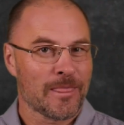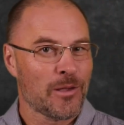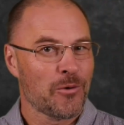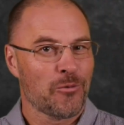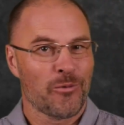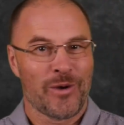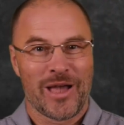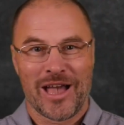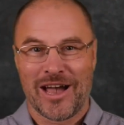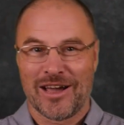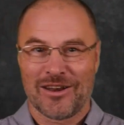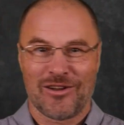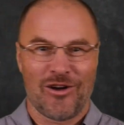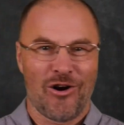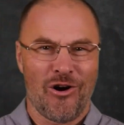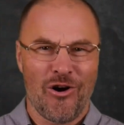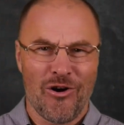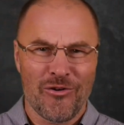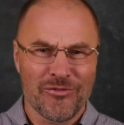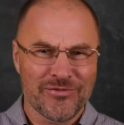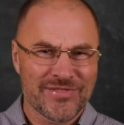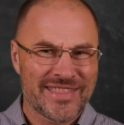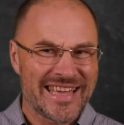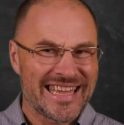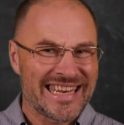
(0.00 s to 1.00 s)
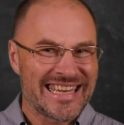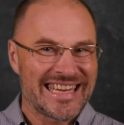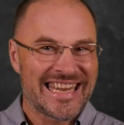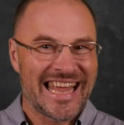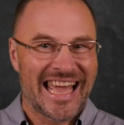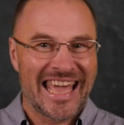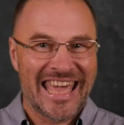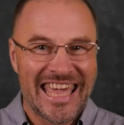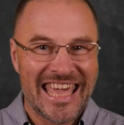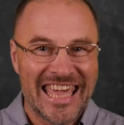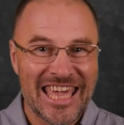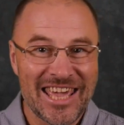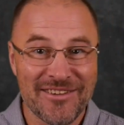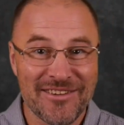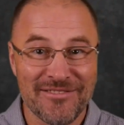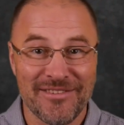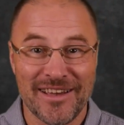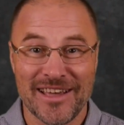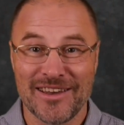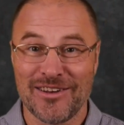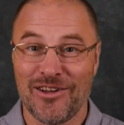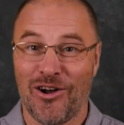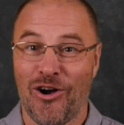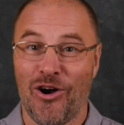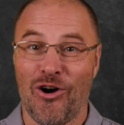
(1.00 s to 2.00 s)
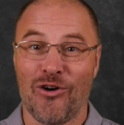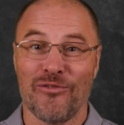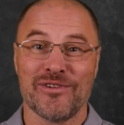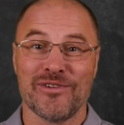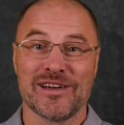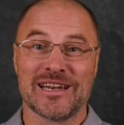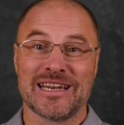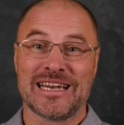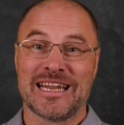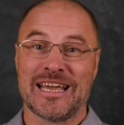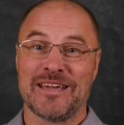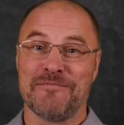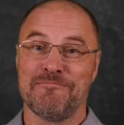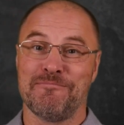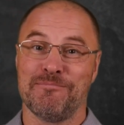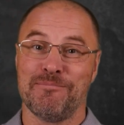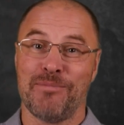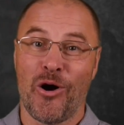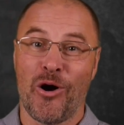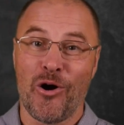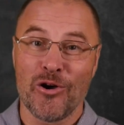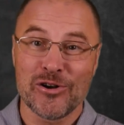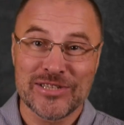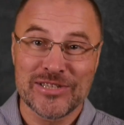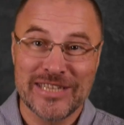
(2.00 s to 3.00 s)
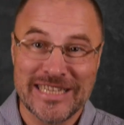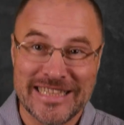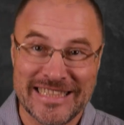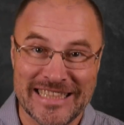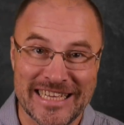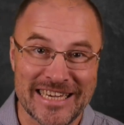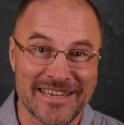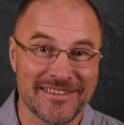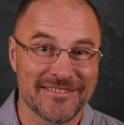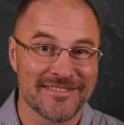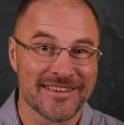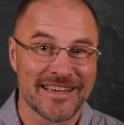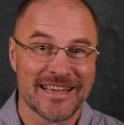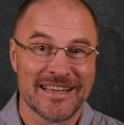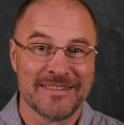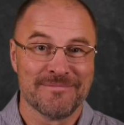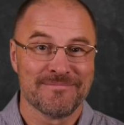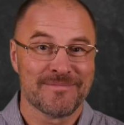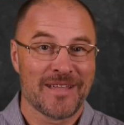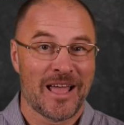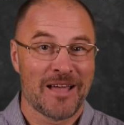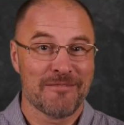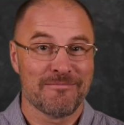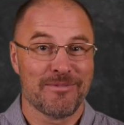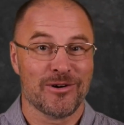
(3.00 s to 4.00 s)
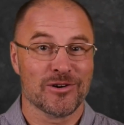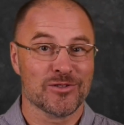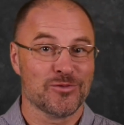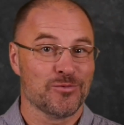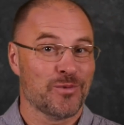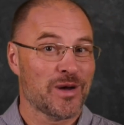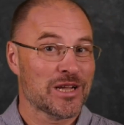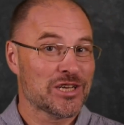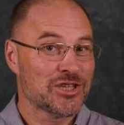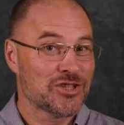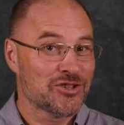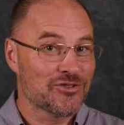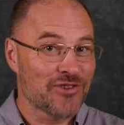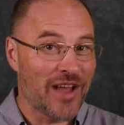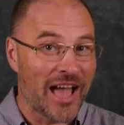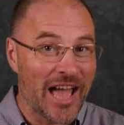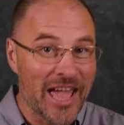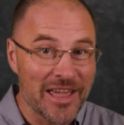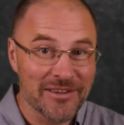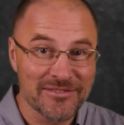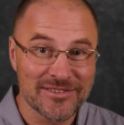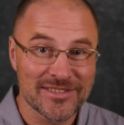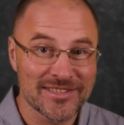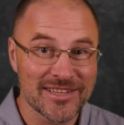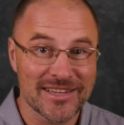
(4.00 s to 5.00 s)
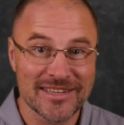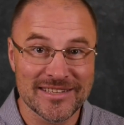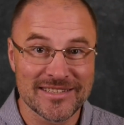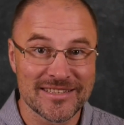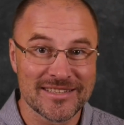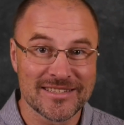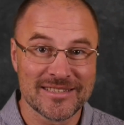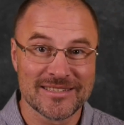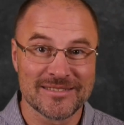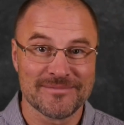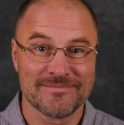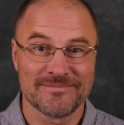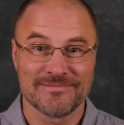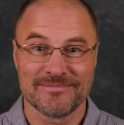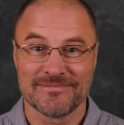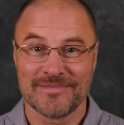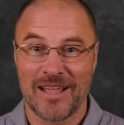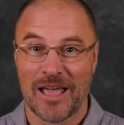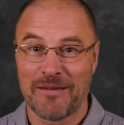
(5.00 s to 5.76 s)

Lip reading: We are often naive and overly positive about what drives us,